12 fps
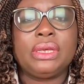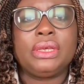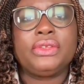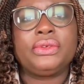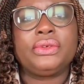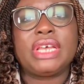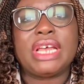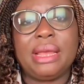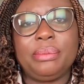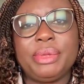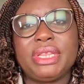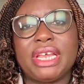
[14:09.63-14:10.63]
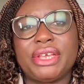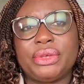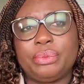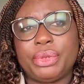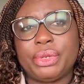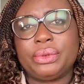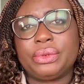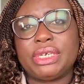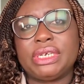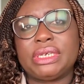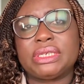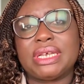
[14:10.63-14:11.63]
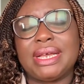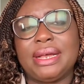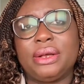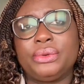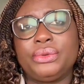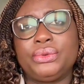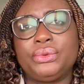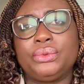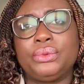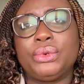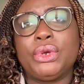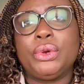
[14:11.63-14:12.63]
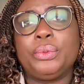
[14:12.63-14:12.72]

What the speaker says: So the habit that you build is how you